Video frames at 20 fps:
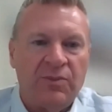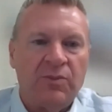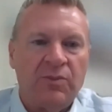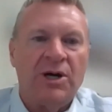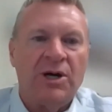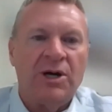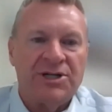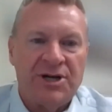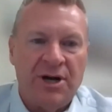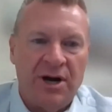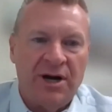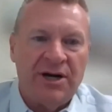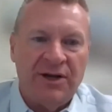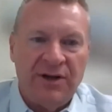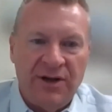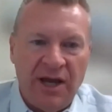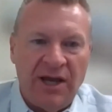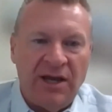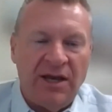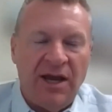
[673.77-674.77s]
watch
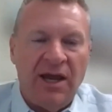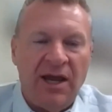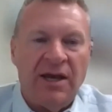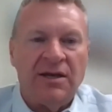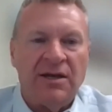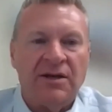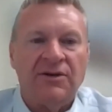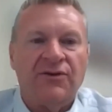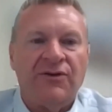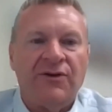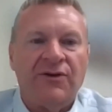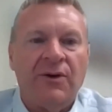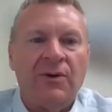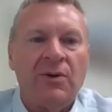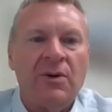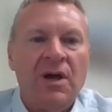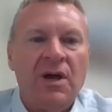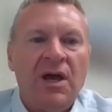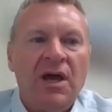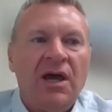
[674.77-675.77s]
guard, and
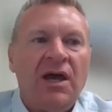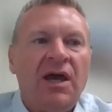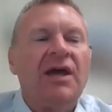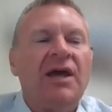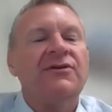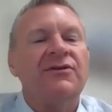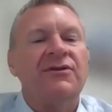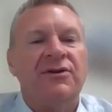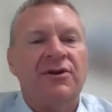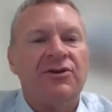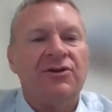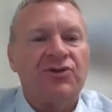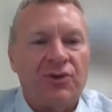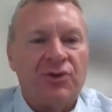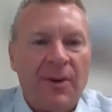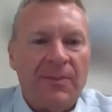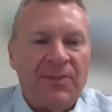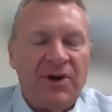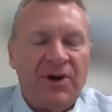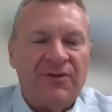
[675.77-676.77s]
so it's
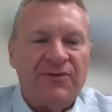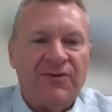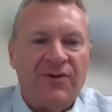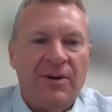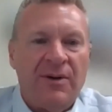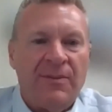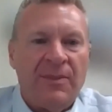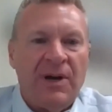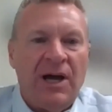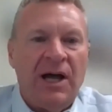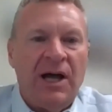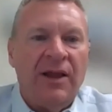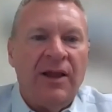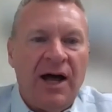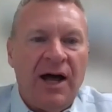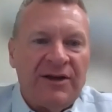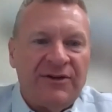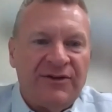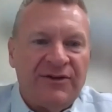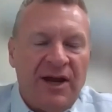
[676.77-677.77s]
disruptive from a
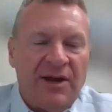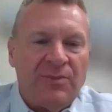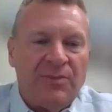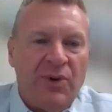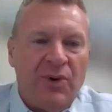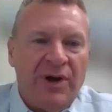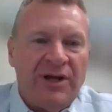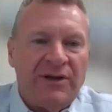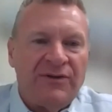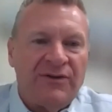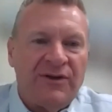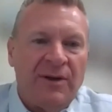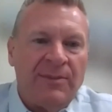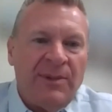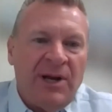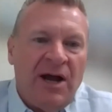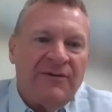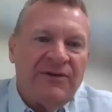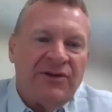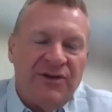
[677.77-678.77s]
lot of standpoints. I
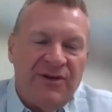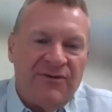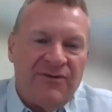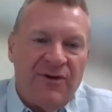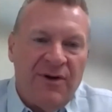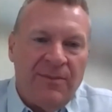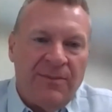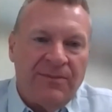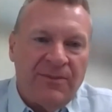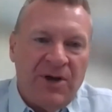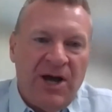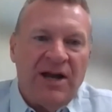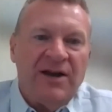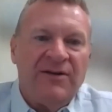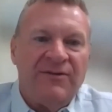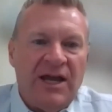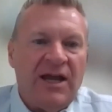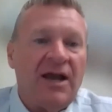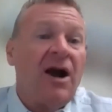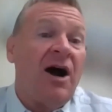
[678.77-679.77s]
mean, obviously from kind
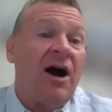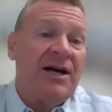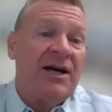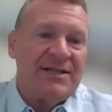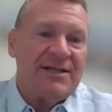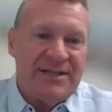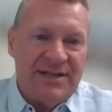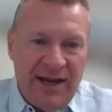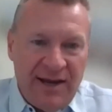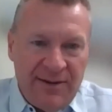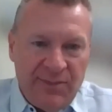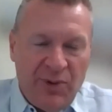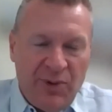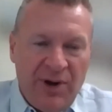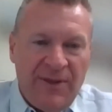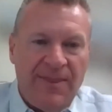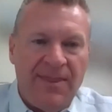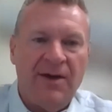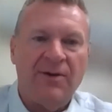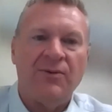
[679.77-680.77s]
of a cost
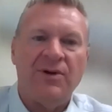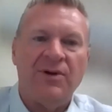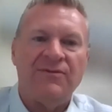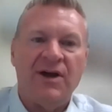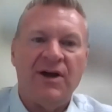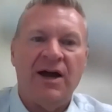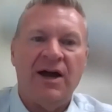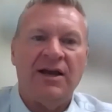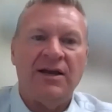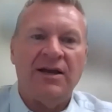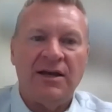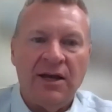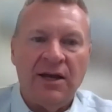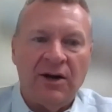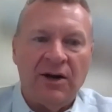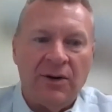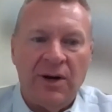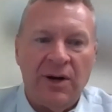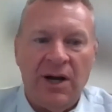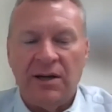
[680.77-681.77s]
standpoint that we've got,
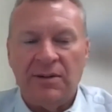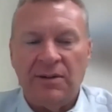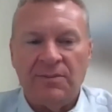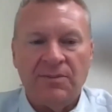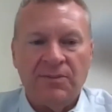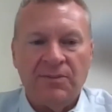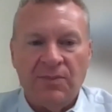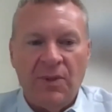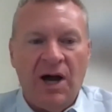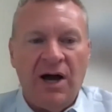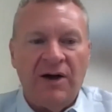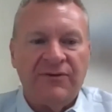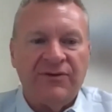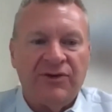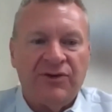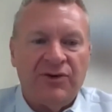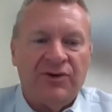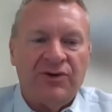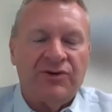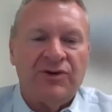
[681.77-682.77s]

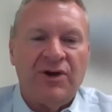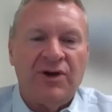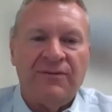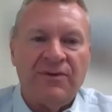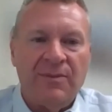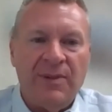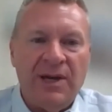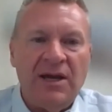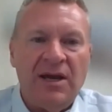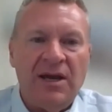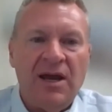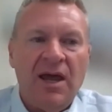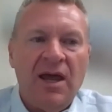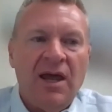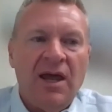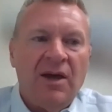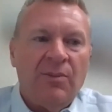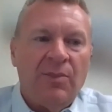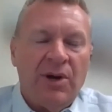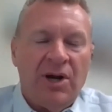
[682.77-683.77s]
officers off the beat,
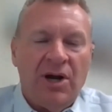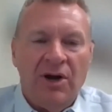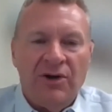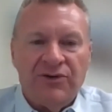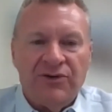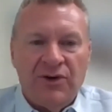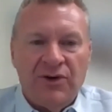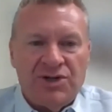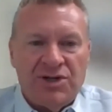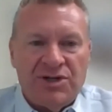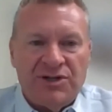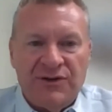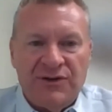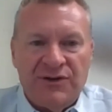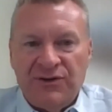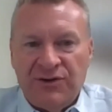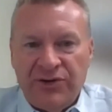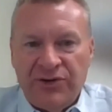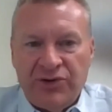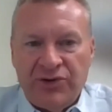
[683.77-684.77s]
but also just
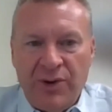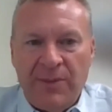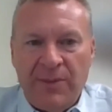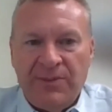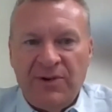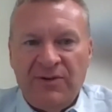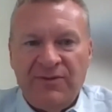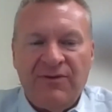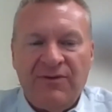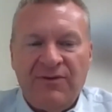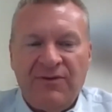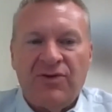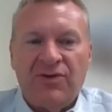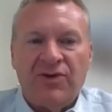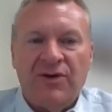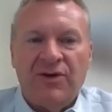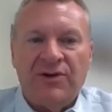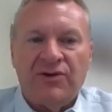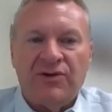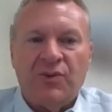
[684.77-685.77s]
it's disruptive of the
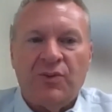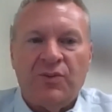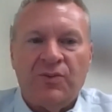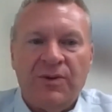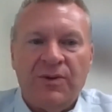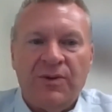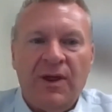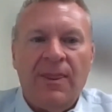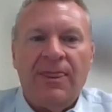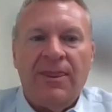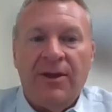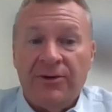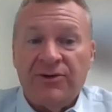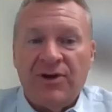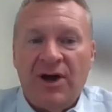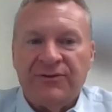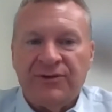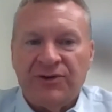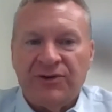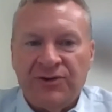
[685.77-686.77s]
service that those
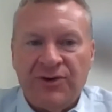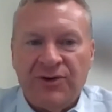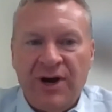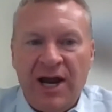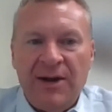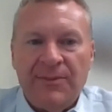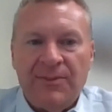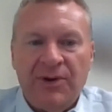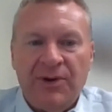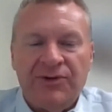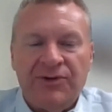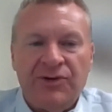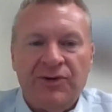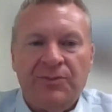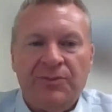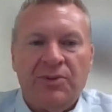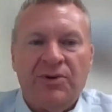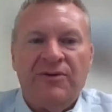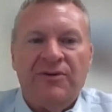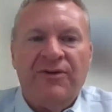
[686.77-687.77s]
officers are able
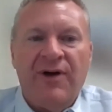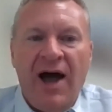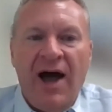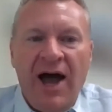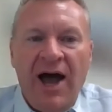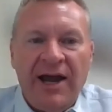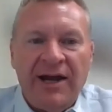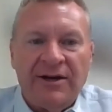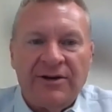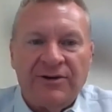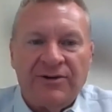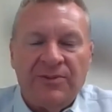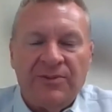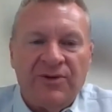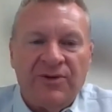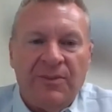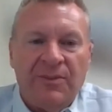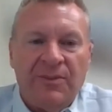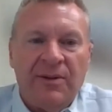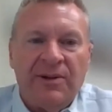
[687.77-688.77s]
to provide in
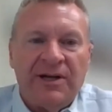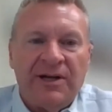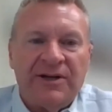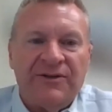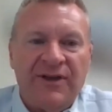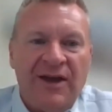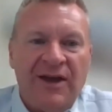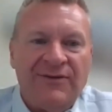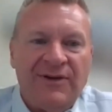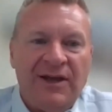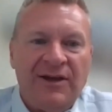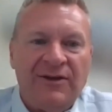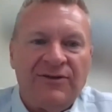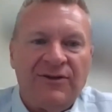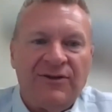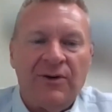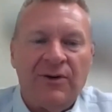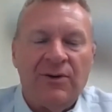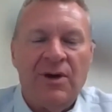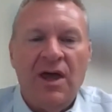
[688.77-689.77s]
terms of public safety.
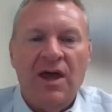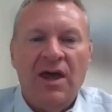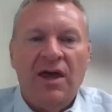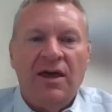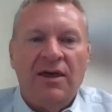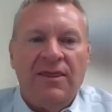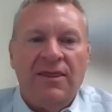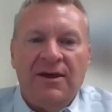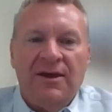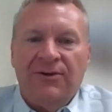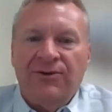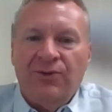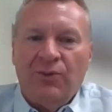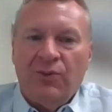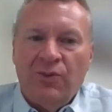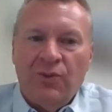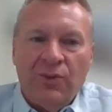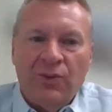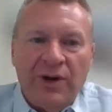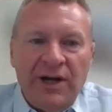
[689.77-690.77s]
So this
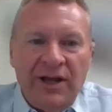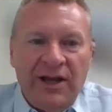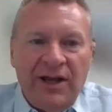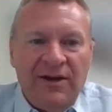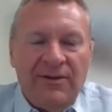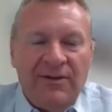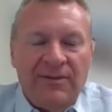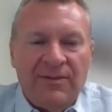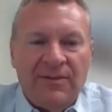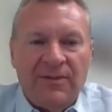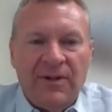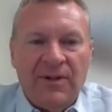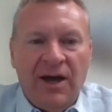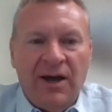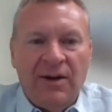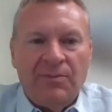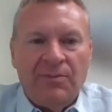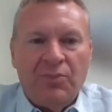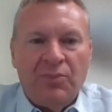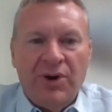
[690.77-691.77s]
really
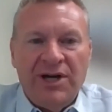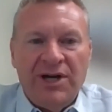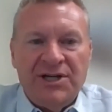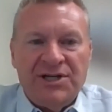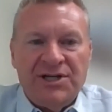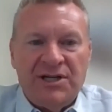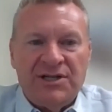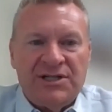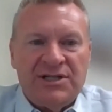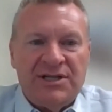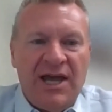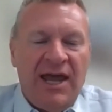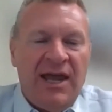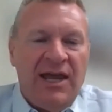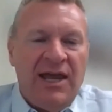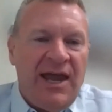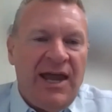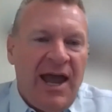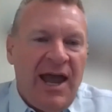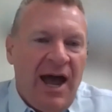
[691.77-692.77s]
bridges
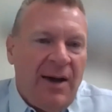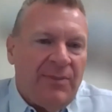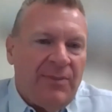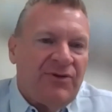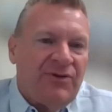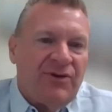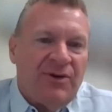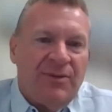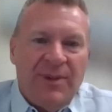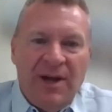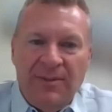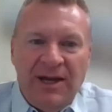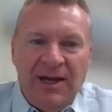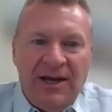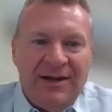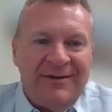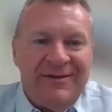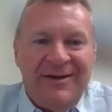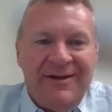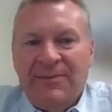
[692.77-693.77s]
a gap. Is there maybe
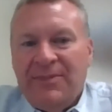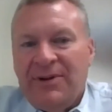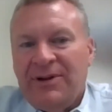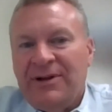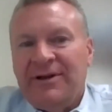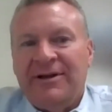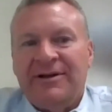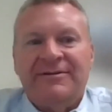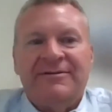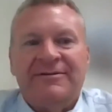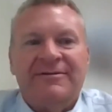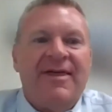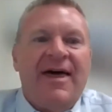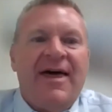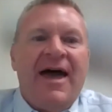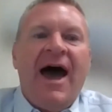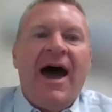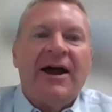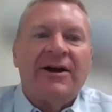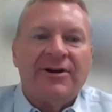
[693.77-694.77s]
an example of
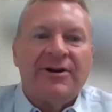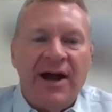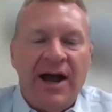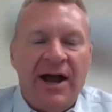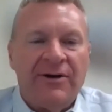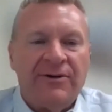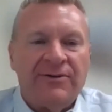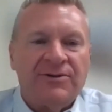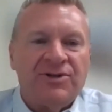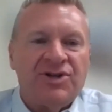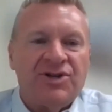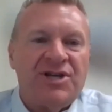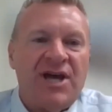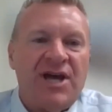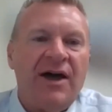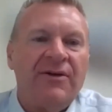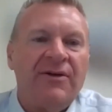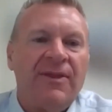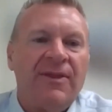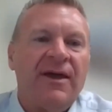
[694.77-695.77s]
that, or how
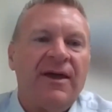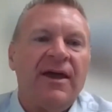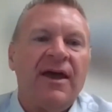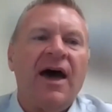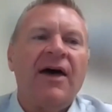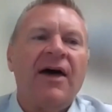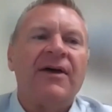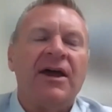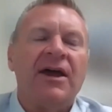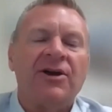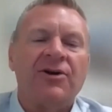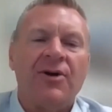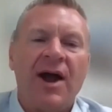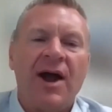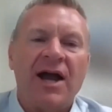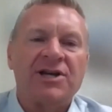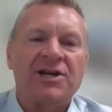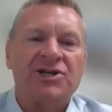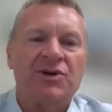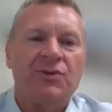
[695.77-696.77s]
the
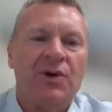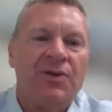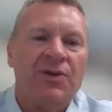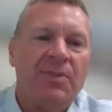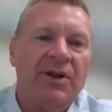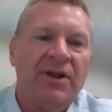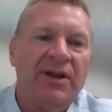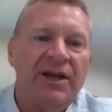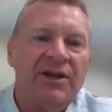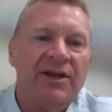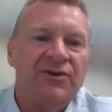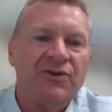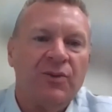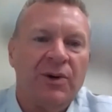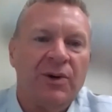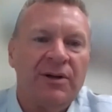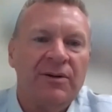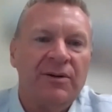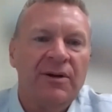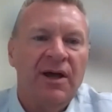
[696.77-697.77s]
interaction with police
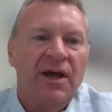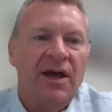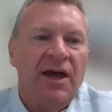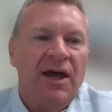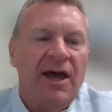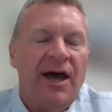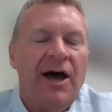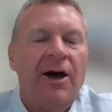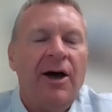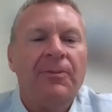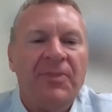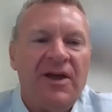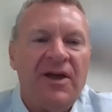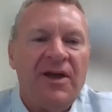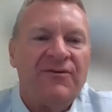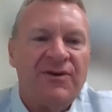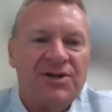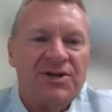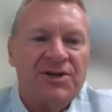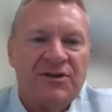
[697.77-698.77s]
will help the
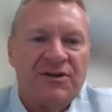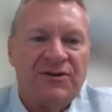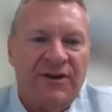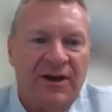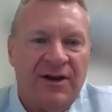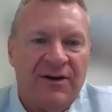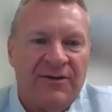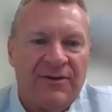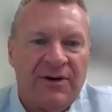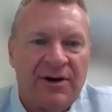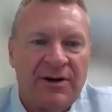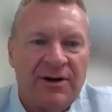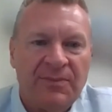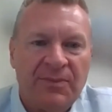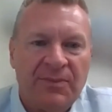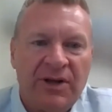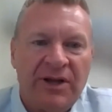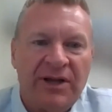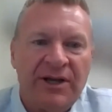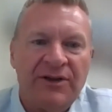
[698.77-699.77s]
efficiency of our
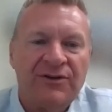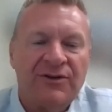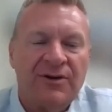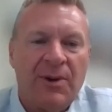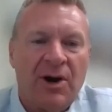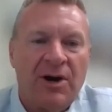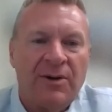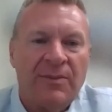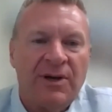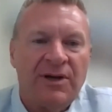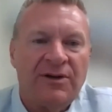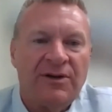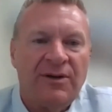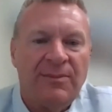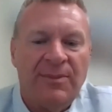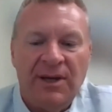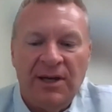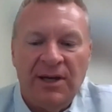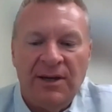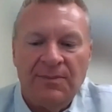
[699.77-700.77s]
police department to
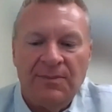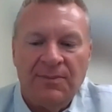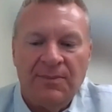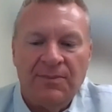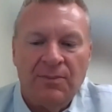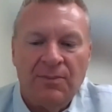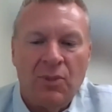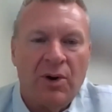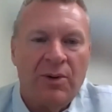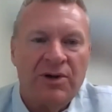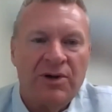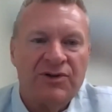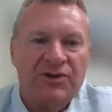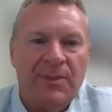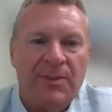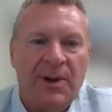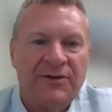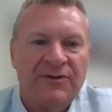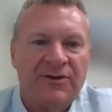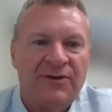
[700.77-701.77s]
be more
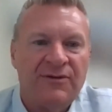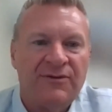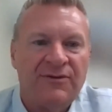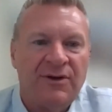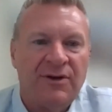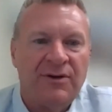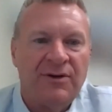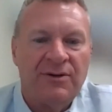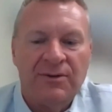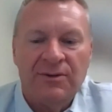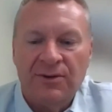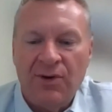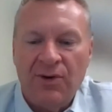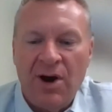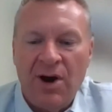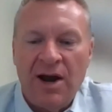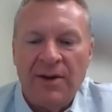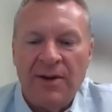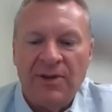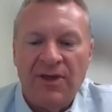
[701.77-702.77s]
responsive to
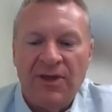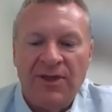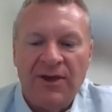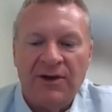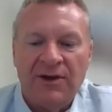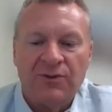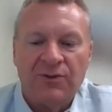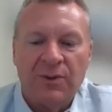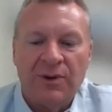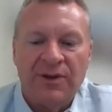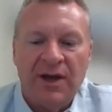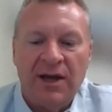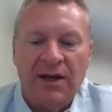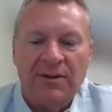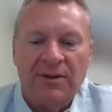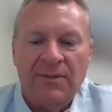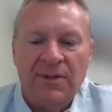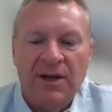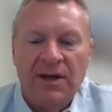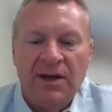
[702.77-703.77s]
crime and the things where
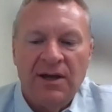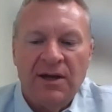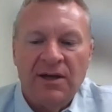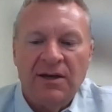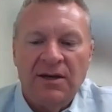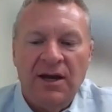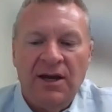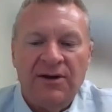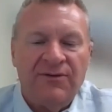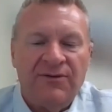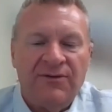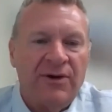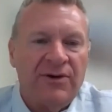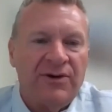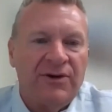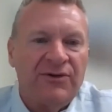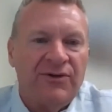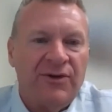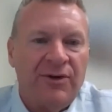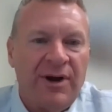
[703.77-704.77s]
they need to
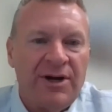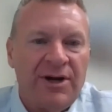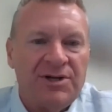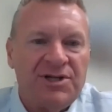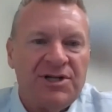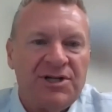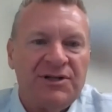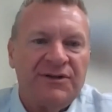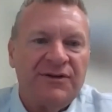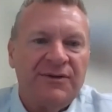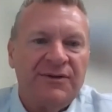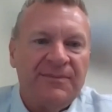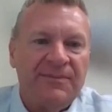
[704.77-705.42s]
focus their energies?